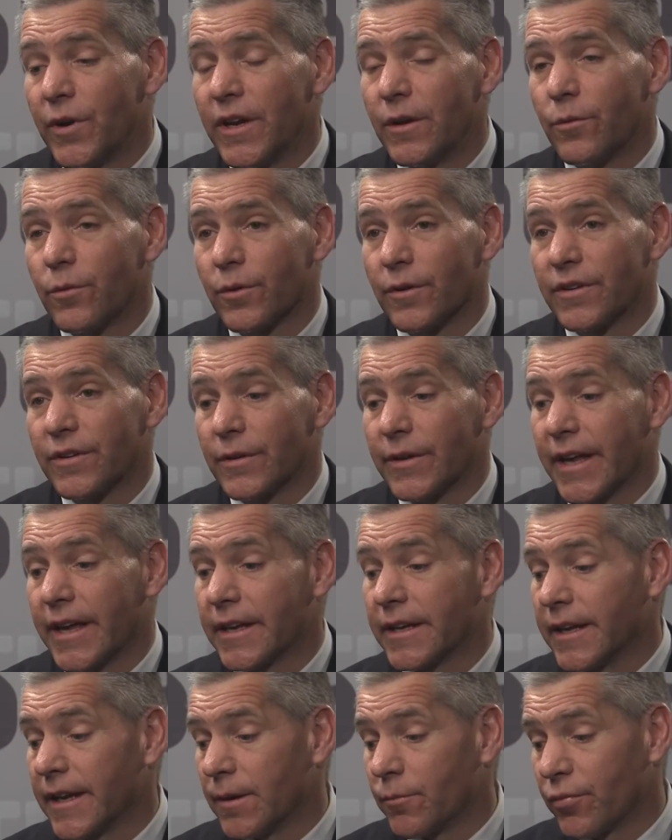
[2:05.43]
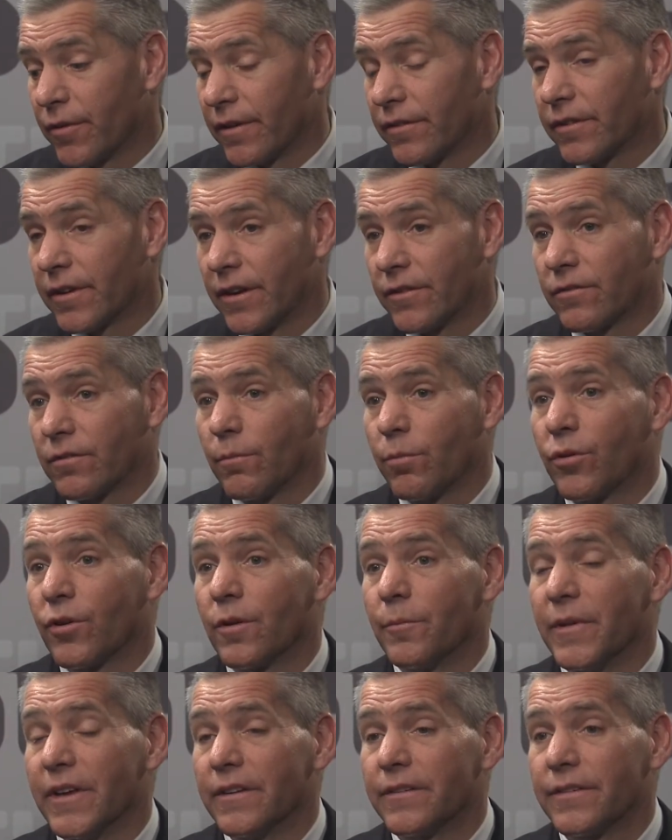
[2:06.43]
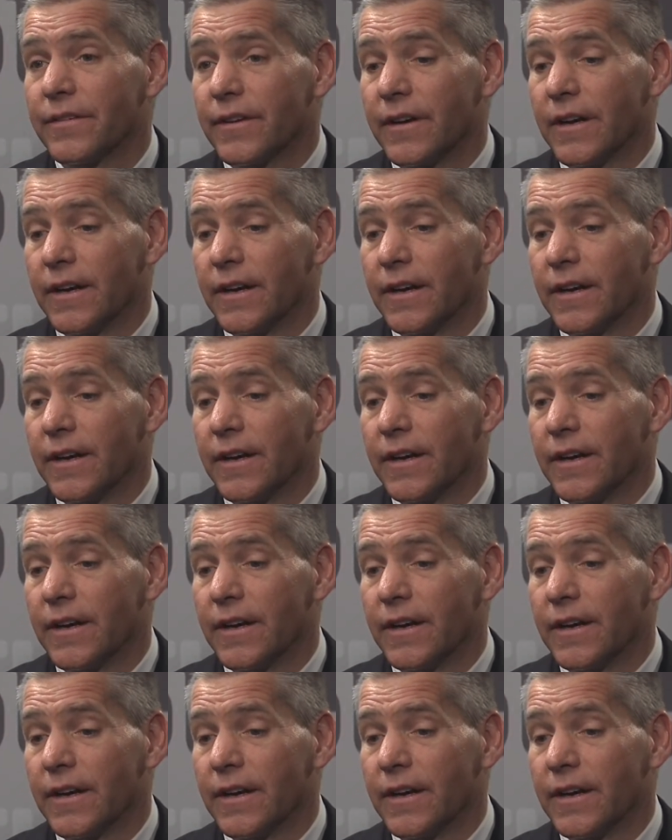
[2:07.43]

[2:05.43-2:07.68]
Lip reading: we were to get a presidential permit,